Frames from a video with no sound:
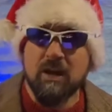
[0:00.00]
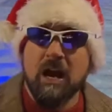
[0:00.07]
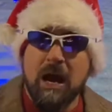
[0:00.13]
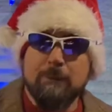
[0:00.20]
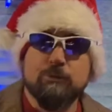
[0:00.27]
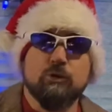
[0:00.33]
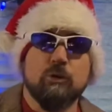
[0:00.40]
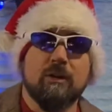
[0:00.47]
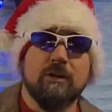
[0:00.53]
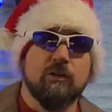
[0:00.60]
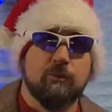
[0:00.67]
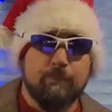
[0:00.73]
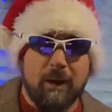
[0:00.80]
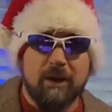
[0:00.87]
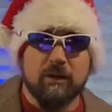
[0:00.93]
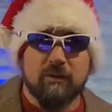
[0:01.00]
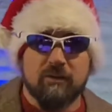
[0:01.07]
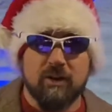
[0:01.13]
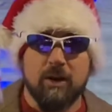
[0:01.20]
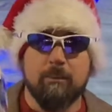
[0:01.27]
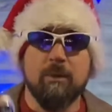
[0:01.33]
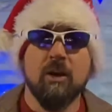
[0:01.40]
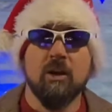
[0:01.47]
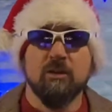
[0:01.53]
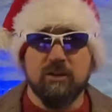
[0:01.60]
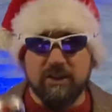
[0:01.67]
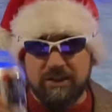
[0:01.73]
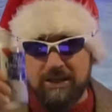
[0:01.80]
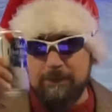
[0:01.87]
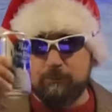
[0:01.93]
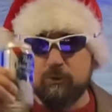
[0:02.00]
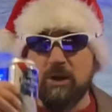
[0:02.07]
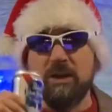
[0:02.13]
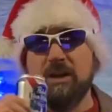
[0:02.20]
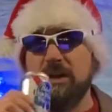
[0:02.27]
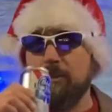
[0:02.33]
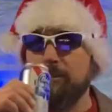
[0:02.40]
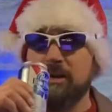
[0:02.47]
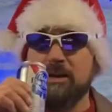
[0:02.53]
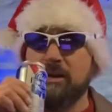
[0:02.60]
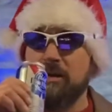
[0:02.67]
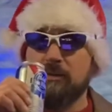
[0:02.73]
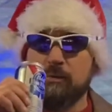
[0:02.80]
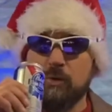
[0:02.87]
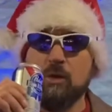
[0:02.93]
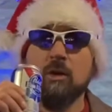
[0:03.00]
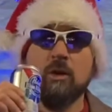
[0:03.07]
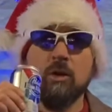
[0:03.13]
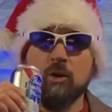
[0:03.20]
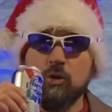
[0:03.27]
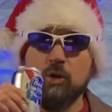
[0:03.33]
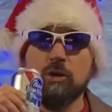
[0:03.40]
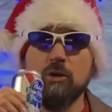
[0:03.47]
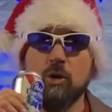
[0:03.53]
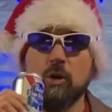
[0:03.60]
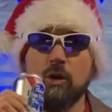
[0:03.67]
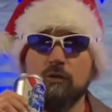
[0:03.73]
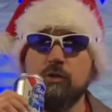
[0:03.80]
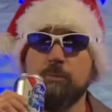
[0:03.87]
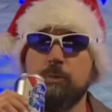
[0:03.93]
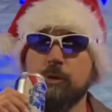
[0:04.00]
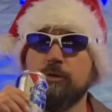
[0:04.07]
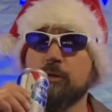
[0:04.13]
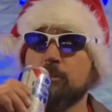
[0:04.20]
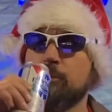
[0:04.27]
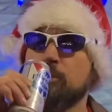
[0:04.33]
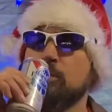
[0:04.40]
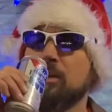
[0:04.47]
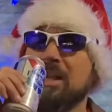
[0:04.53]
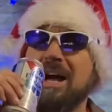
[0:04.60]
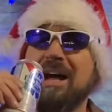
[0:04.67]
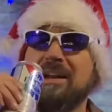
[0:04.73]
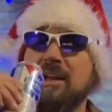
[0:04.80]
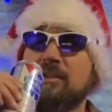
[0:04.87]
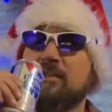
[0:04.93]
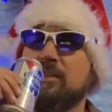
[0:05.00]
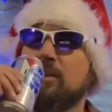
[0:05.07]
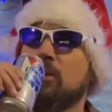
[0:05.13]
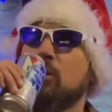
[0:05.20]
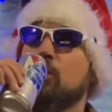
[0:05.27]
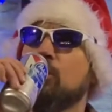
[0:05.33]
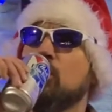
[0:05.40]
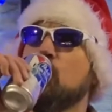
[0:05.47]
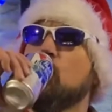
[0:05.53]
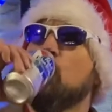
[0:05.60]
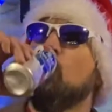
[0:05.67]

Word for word: I'm sure it inspires them to keep drinking because, good Lord, you put them through a lot as their owner.